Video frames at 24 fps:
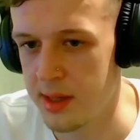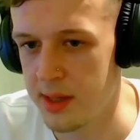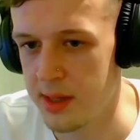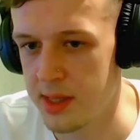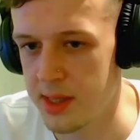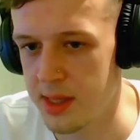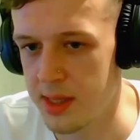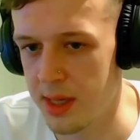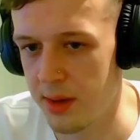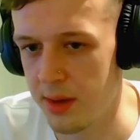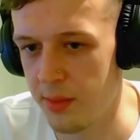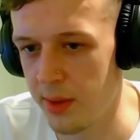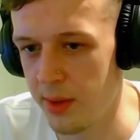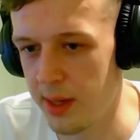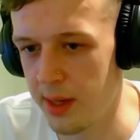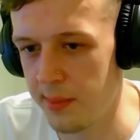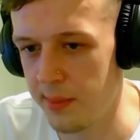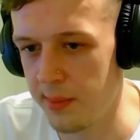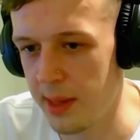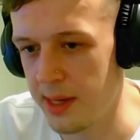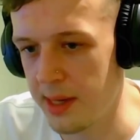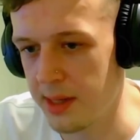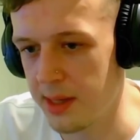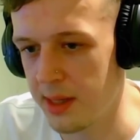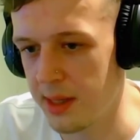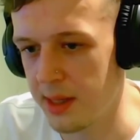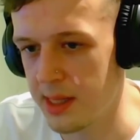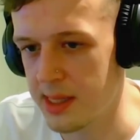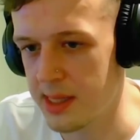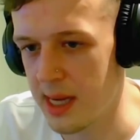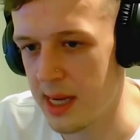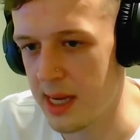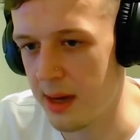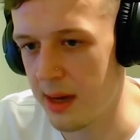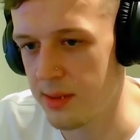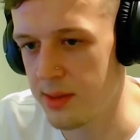So when I'm landing in these
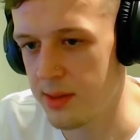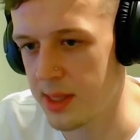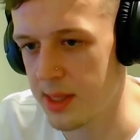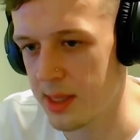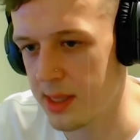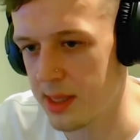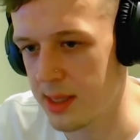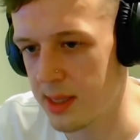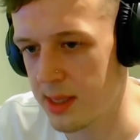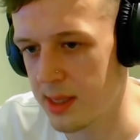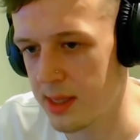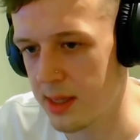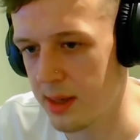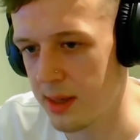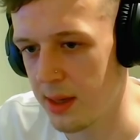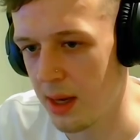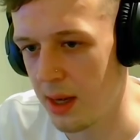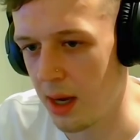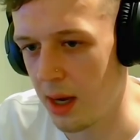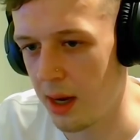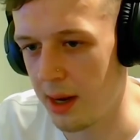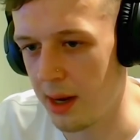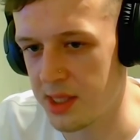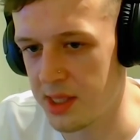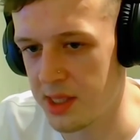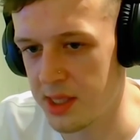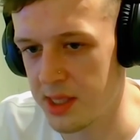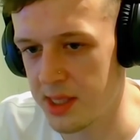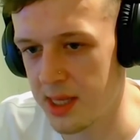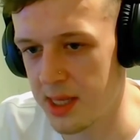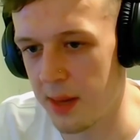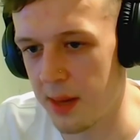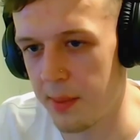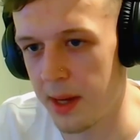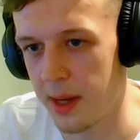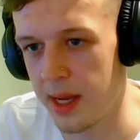houses, I actually
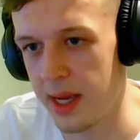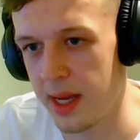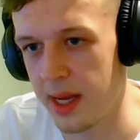start by